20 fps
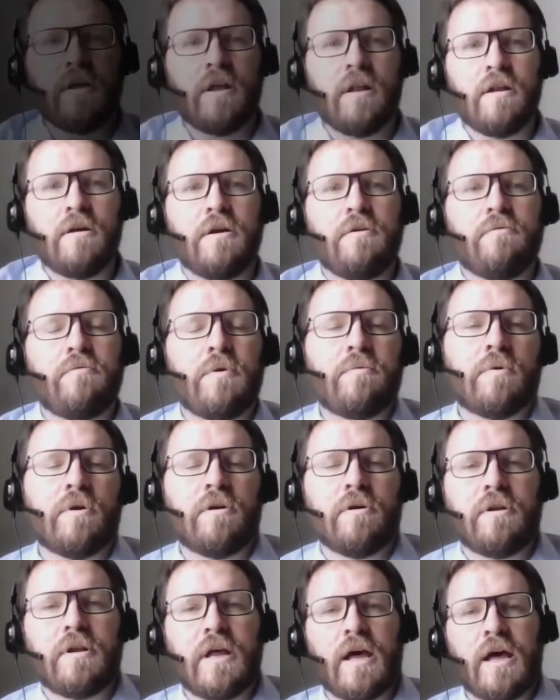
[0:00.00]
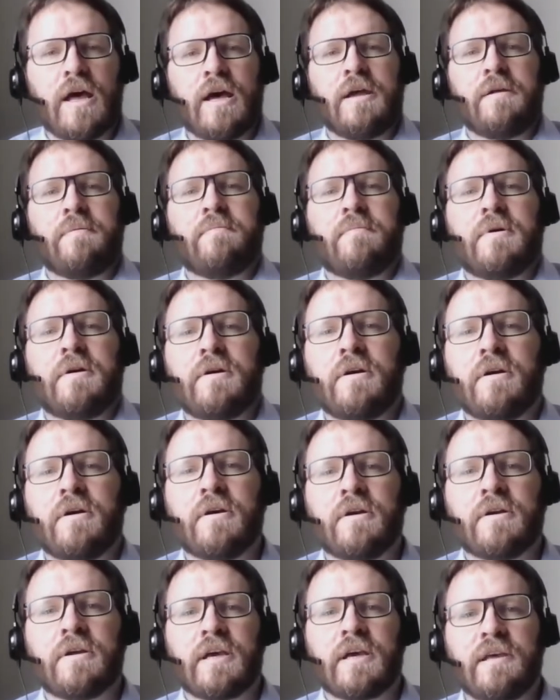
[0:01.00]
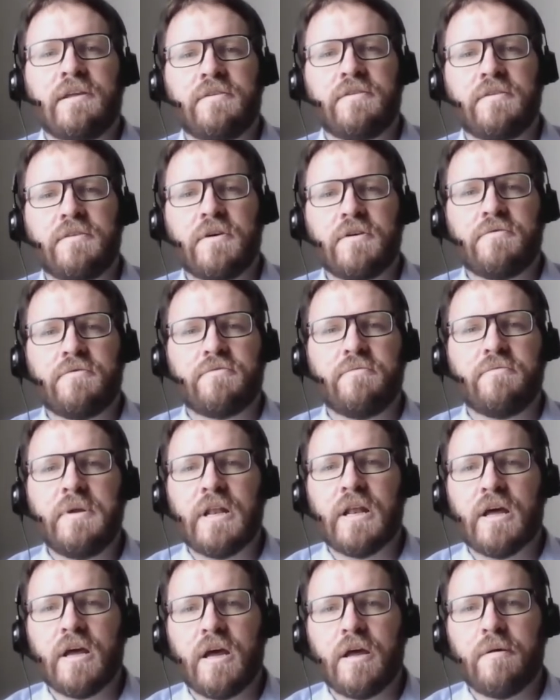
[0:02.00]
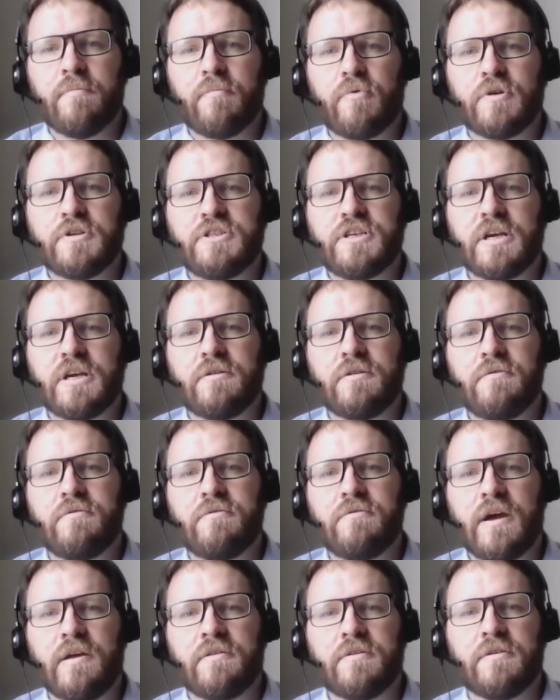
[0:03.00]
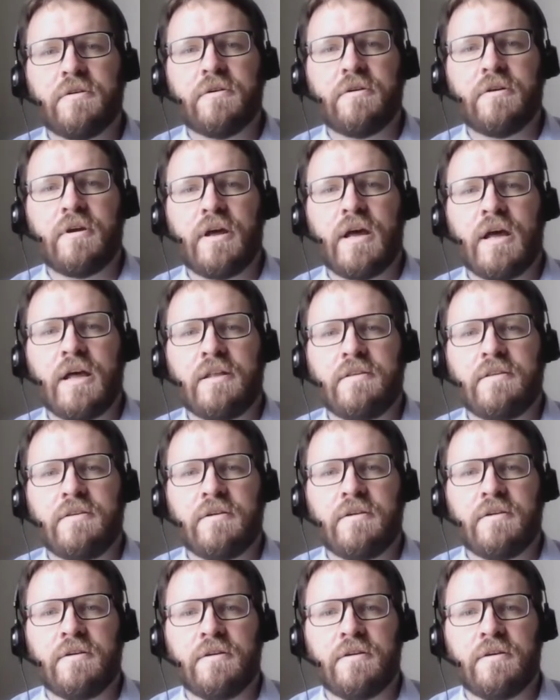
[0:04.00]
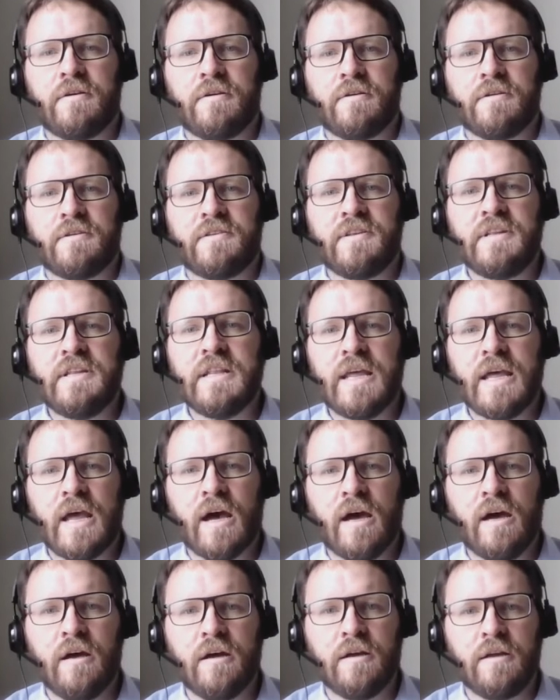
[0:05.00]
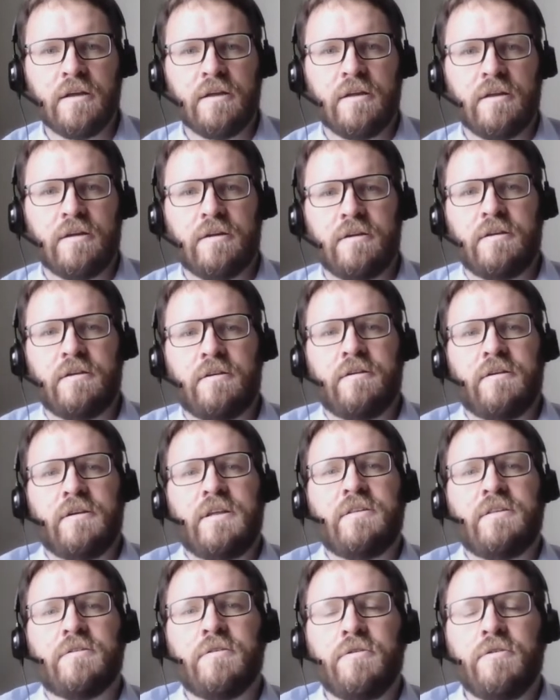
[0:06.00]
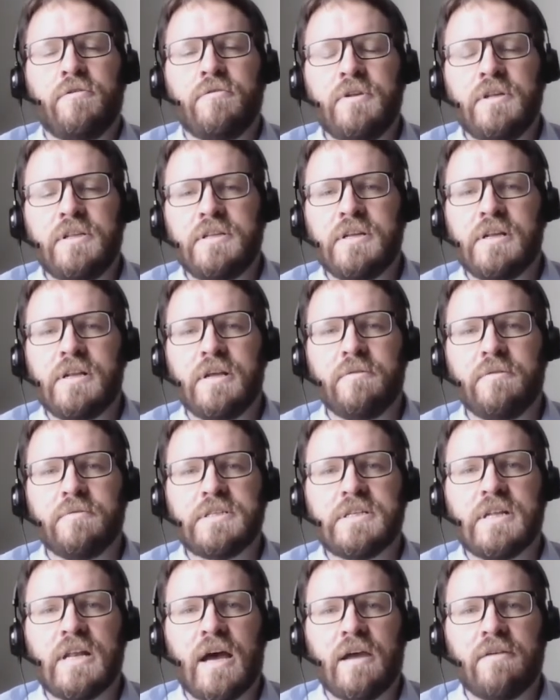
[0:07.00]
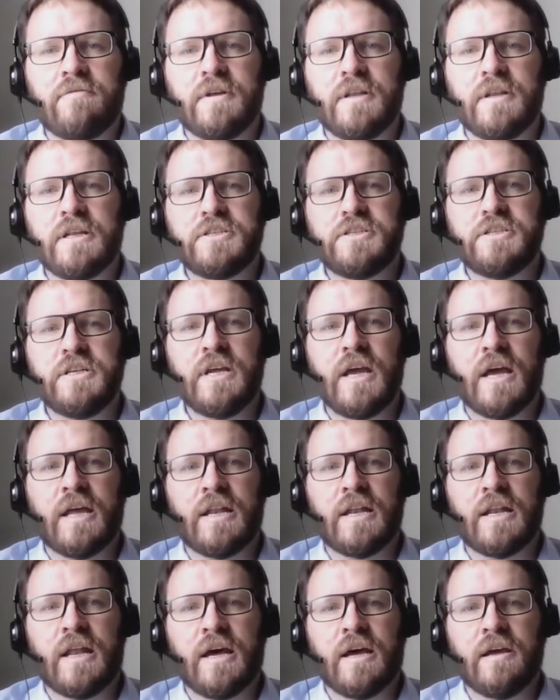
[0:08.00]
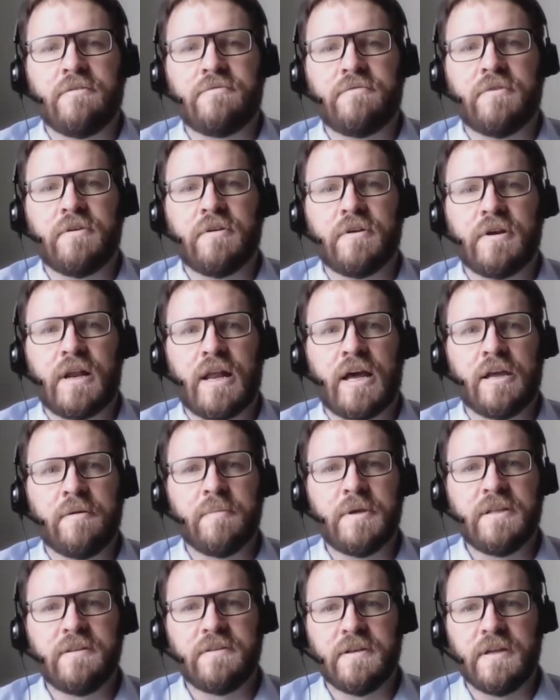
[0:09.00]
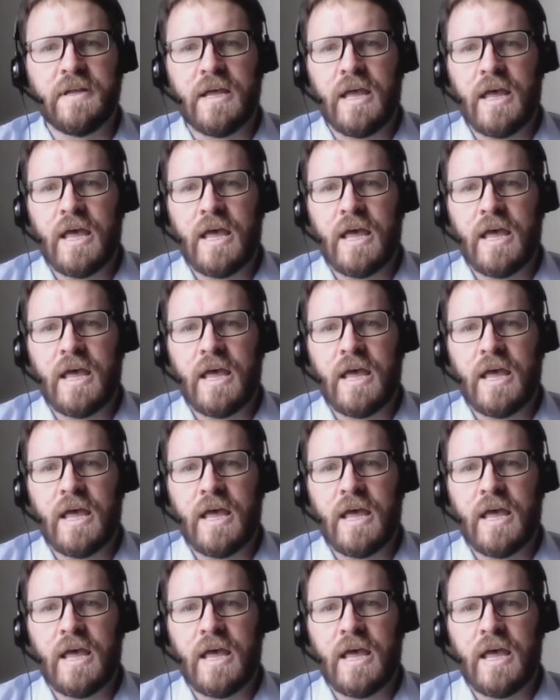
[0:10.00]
Hello everyone, I'm Christophe Milin. I'm project advisor at CINEA in the unit dealing with life energy and life climate.